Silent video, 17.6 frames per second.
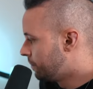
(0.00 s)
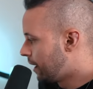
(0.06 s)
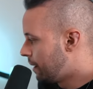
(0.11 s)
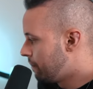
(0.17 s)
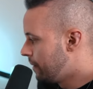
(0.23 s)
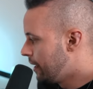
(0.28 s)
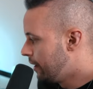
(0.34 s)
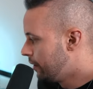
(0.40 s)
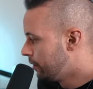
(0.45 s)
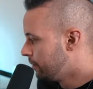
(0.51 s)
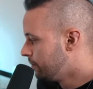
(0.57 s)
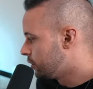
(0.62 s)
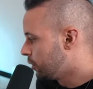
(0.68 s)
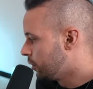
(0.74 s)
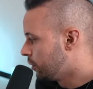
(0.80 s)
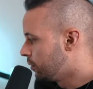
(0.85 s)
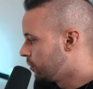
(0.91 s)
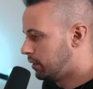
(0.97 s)
by male.
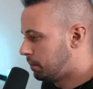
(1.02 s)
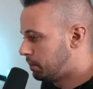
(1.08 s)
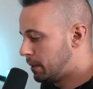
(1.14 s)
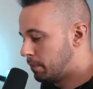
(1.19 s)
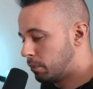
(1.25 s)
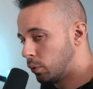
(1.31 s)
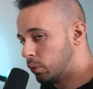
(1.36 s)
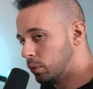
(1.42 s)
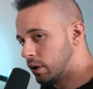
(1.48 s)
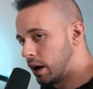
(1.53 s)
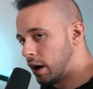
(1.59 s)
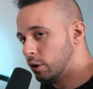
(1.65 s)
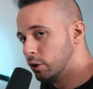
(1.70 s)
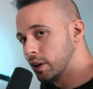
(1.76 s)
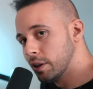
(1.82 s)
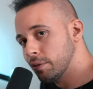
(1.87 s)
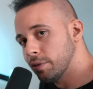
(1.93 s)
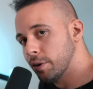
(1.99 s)
So the people are
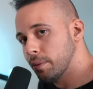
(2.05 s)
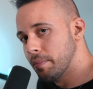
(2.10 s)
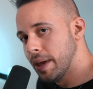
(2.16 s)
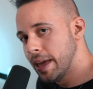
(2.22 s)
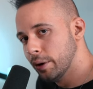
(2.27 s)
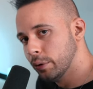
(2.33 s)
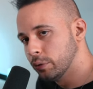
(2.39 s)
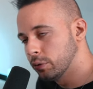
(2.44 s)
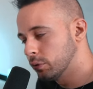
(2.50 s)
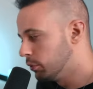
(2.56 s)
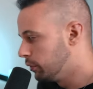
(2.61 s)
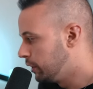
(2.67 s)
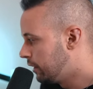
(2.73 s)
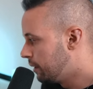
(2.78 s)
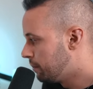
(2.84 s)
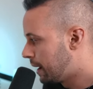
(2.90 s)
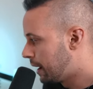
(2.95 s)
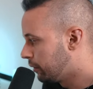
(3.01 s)
looking for males to
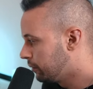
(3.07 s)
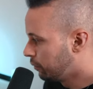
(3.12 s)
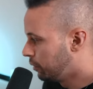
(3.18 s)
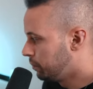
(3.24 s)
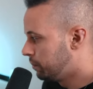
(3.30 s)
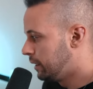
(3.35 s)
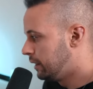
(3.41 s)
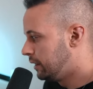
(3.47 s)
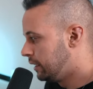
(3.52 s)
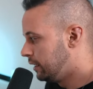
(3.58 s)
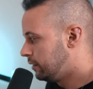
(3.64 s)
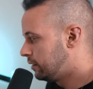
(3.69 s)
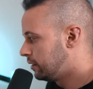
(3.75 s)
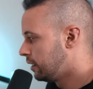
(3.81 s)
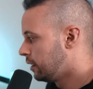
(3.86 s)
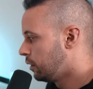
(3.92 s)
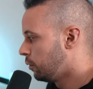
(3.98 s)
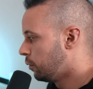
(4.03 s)
read them out would be
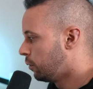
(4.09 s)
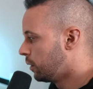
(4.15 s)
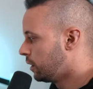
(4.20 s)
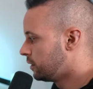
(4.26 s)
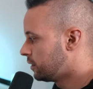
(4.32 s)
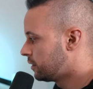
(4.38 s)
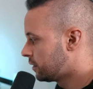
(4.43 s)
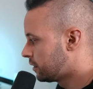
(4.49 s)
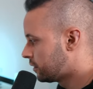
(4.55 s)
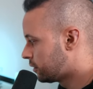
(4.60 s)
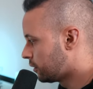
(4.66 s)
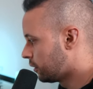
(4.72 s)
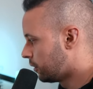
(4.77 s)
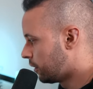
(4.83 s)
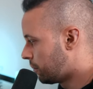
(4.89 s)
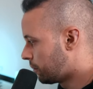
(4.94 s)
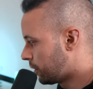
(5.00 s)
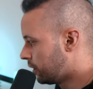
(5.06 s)
these ones.
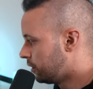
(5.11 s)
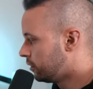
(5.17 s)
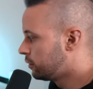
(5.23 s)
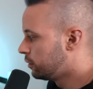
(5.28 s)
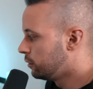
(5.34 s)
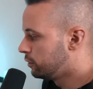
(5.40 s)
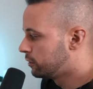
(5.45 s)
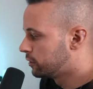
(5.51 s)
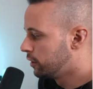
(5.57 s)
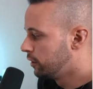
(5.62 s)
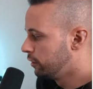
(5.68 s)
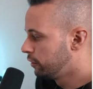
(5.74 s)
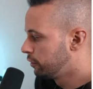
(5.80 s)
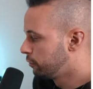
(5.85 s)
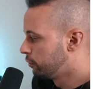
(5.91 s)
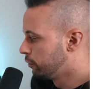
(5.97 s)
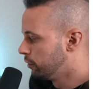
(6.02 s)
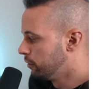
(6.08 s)
So I'm going to search
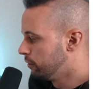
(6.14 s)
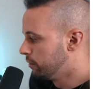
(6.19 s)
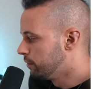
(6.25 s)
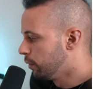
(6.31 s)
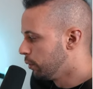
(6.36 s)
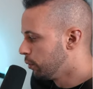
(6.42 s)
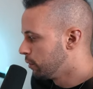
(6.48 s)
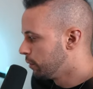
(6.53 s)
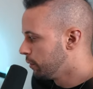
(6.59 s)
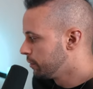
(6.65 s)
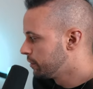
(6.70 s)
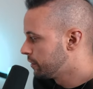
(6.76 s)
for vocal